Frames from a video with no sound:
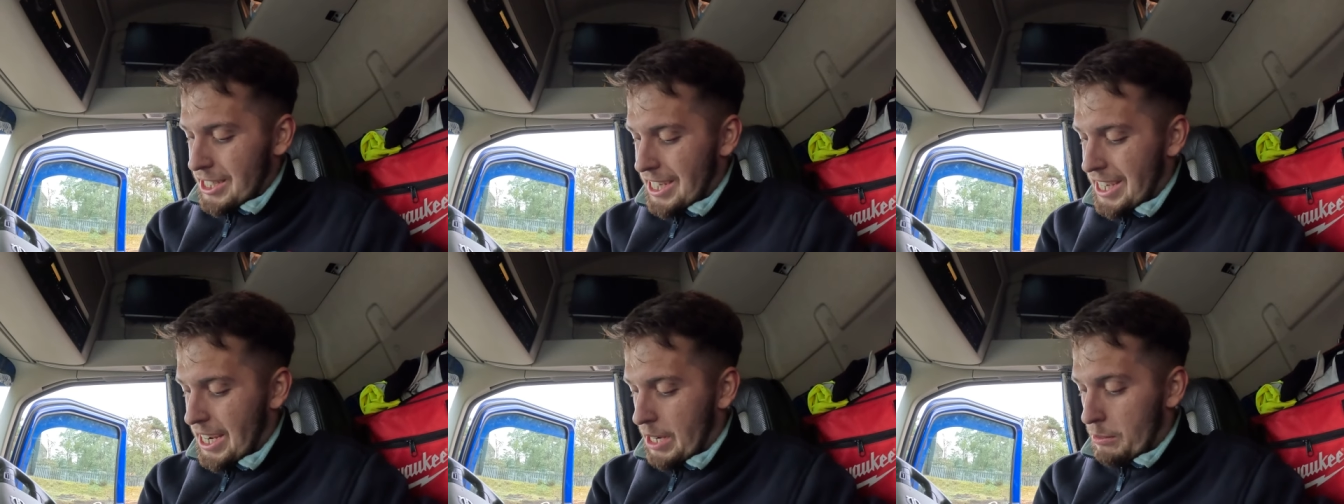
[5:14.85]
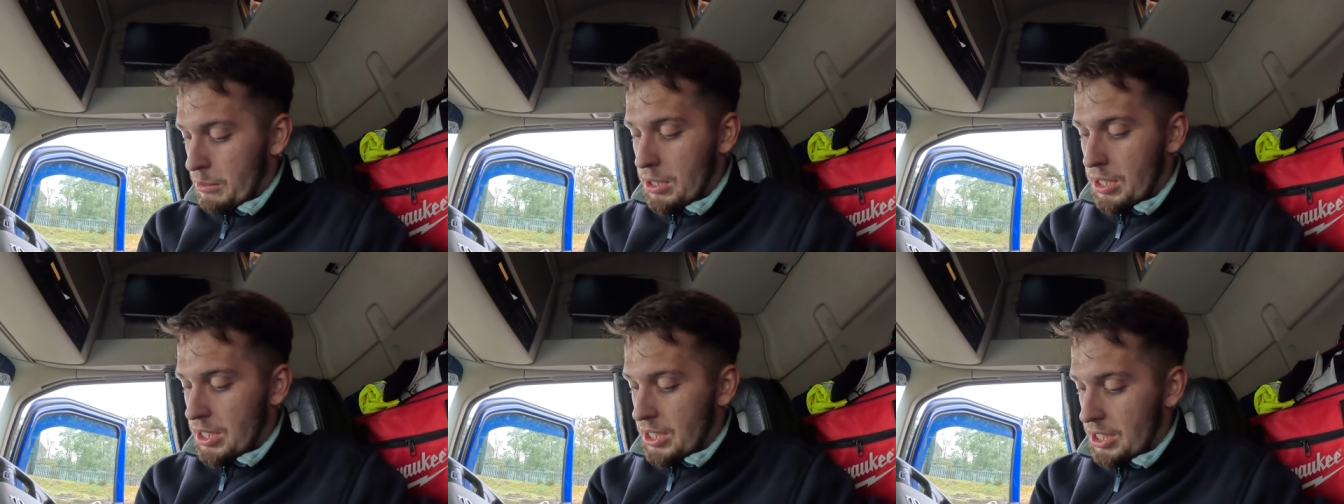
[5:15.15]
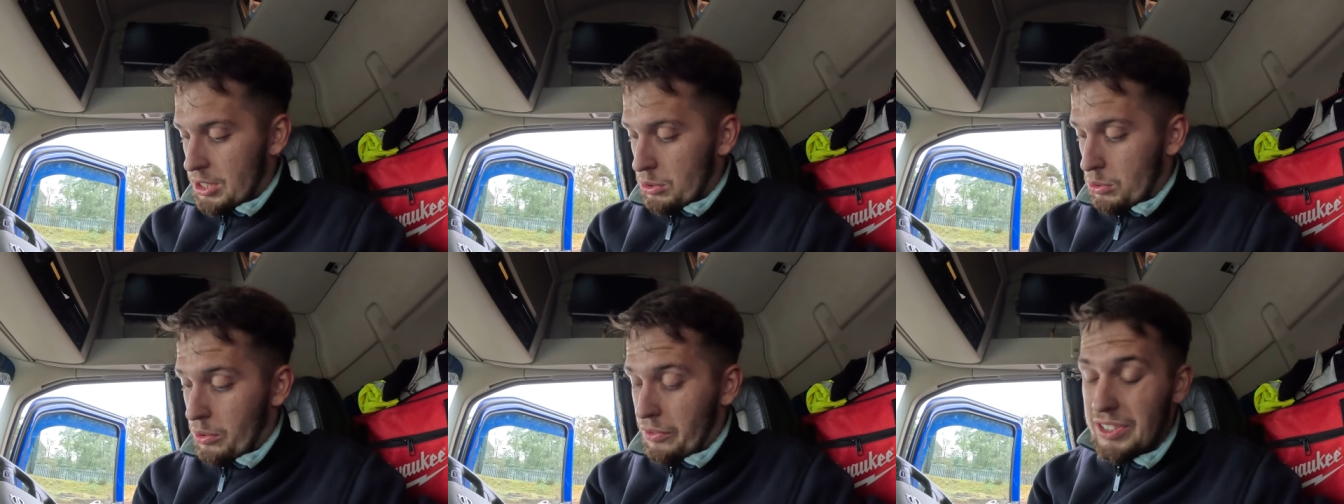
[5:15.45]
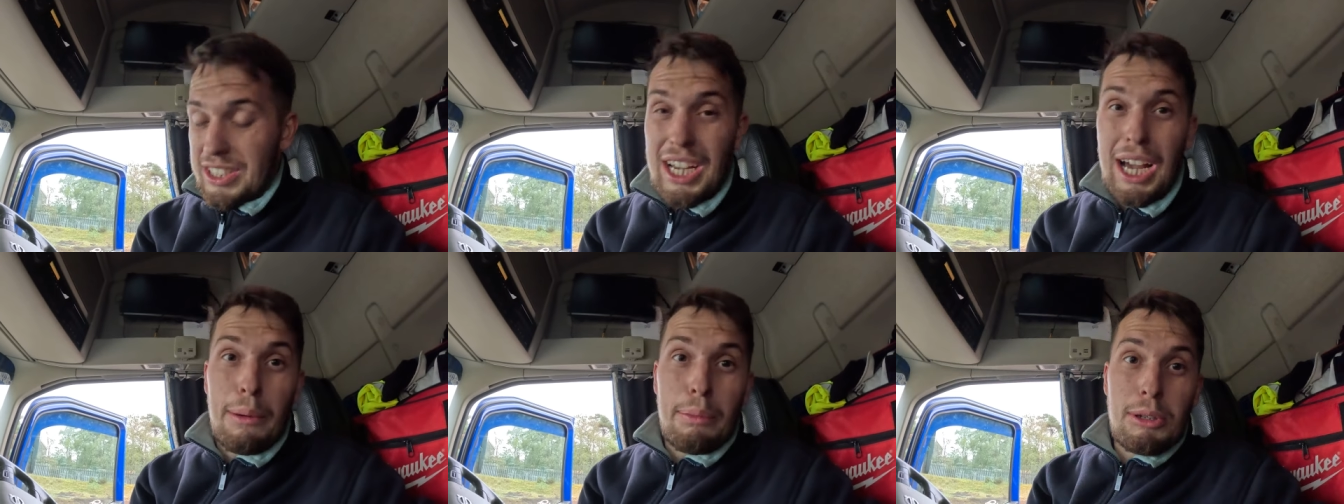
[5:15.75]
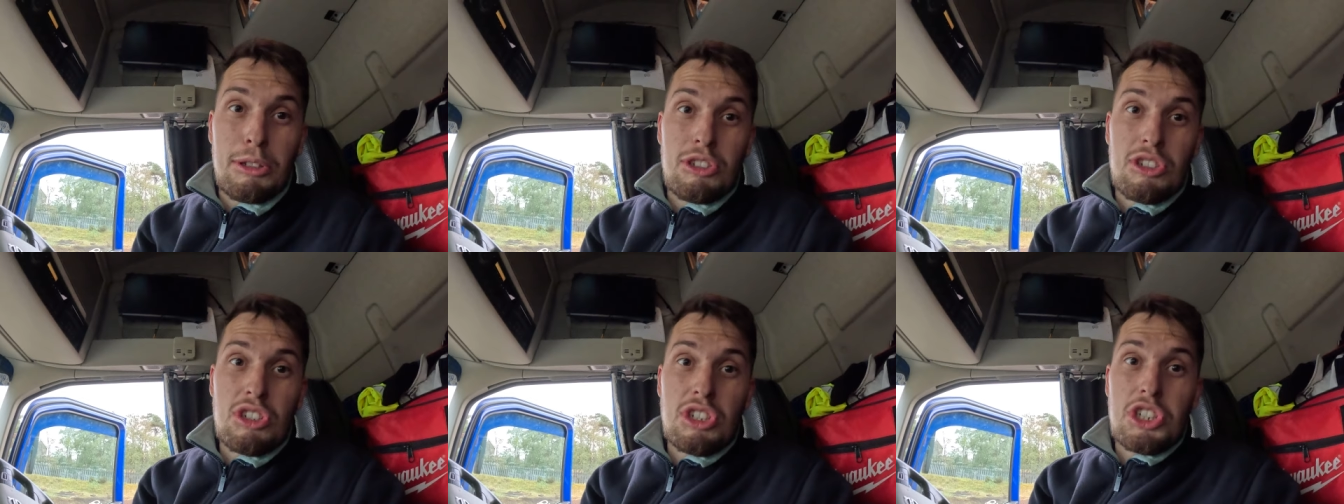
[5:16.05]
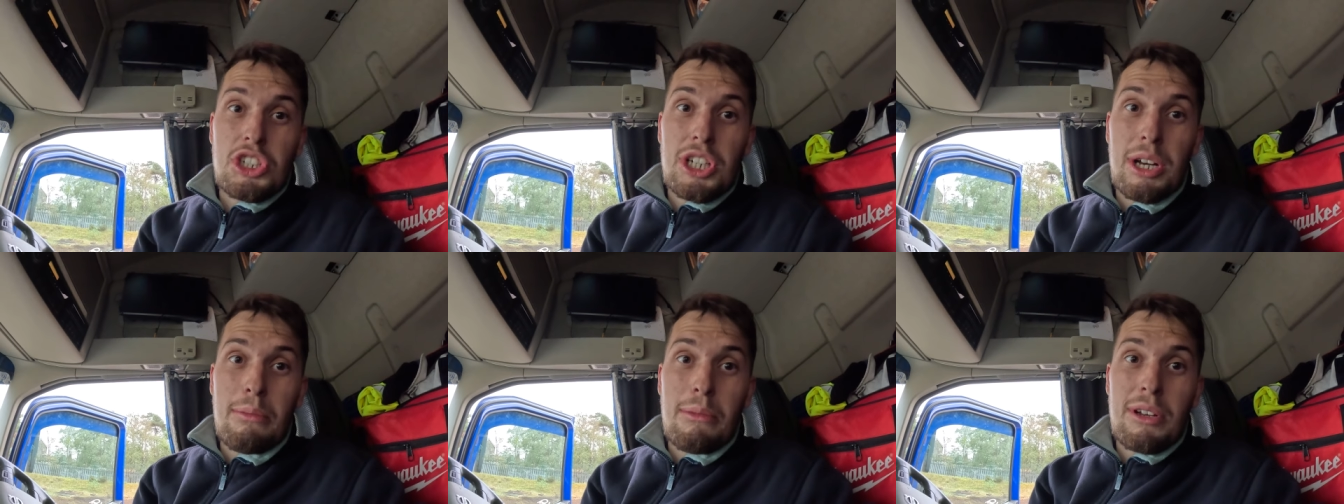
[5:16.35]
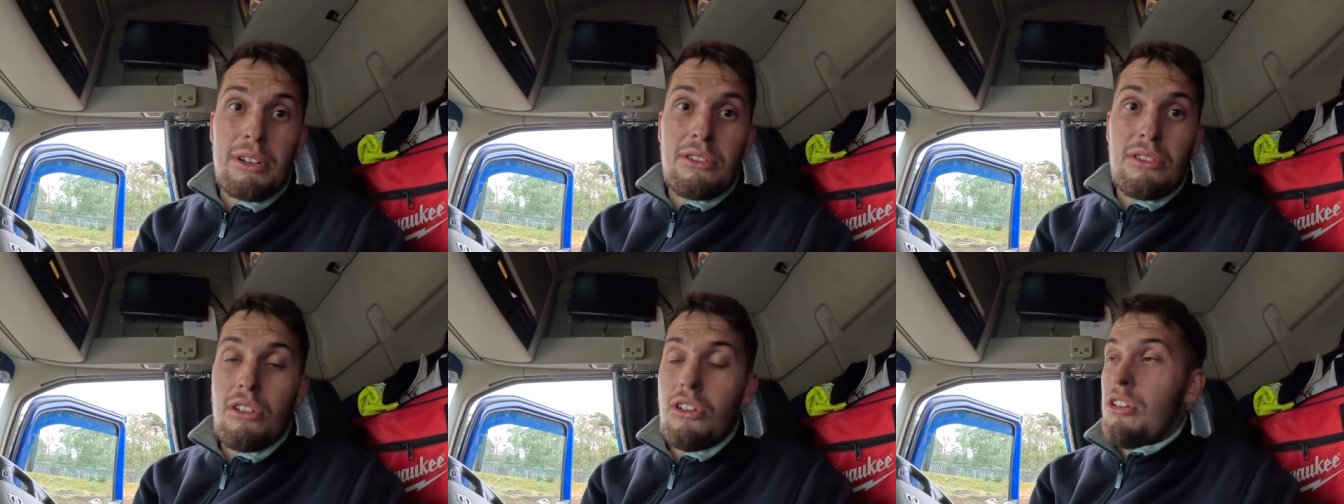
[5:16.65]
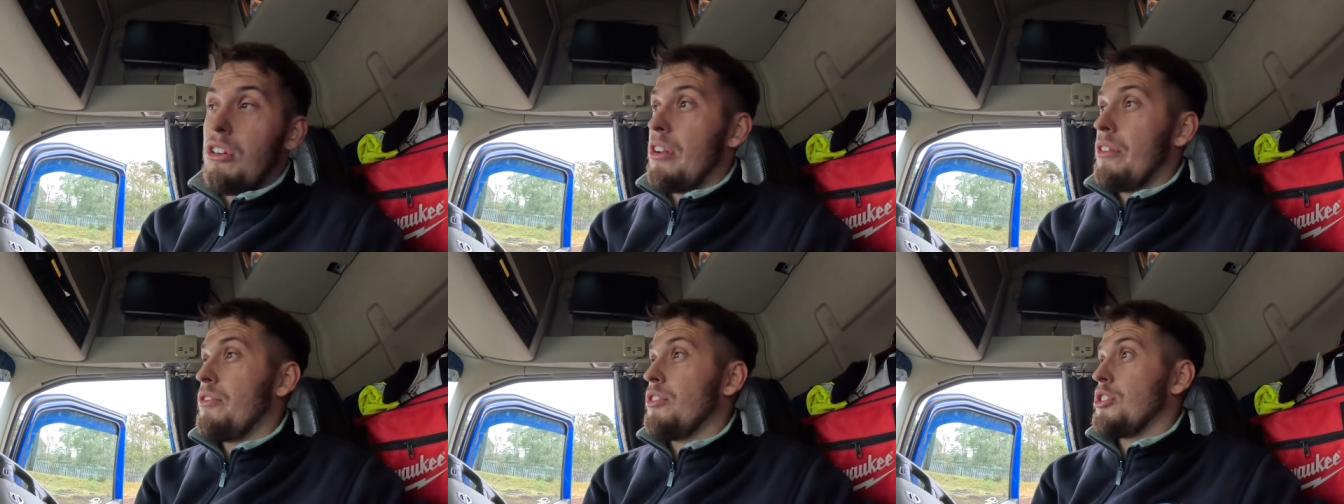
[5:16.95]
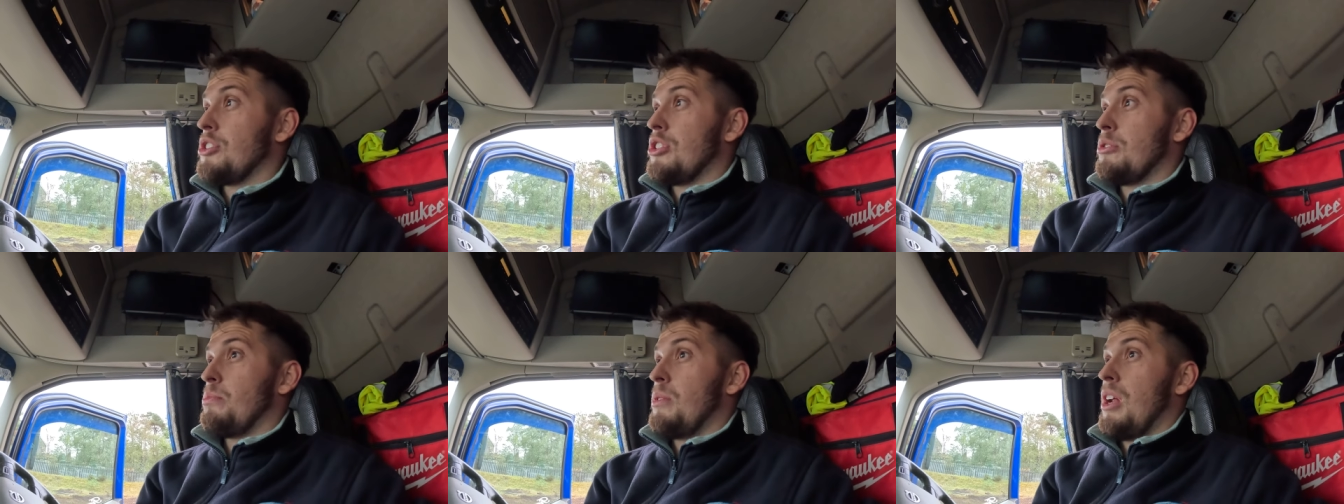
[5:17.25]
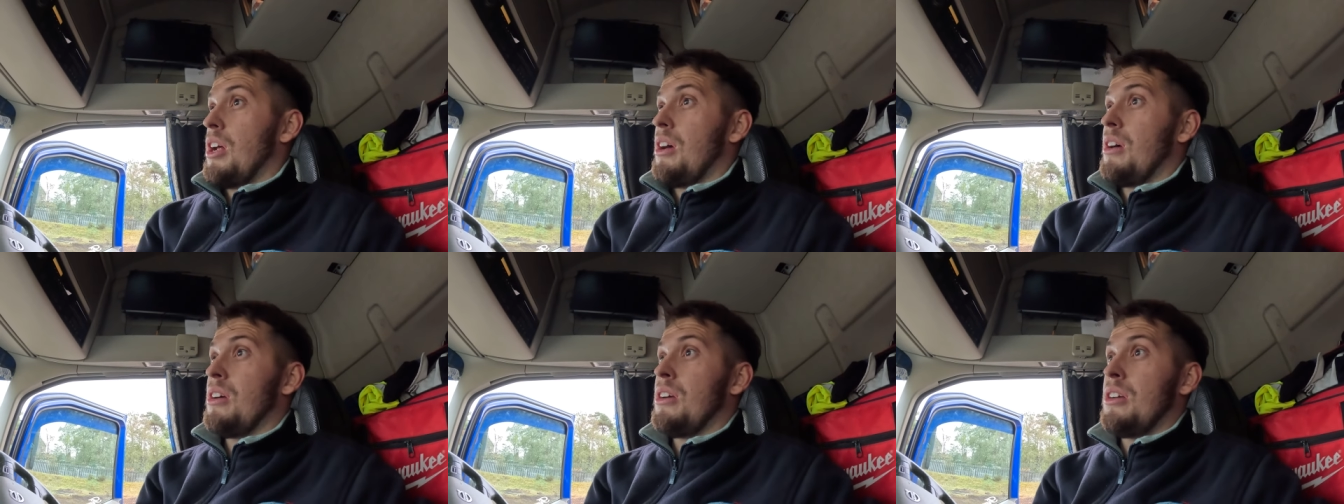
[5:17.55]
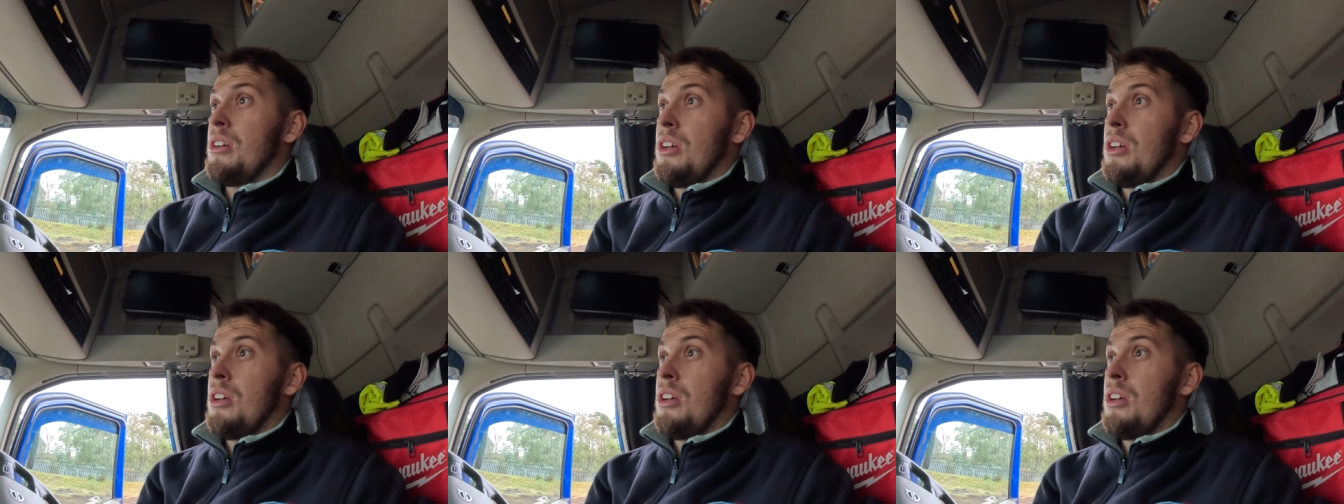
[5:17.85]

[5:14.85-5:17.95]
I don't know if it's happened during shipment or if it's just been an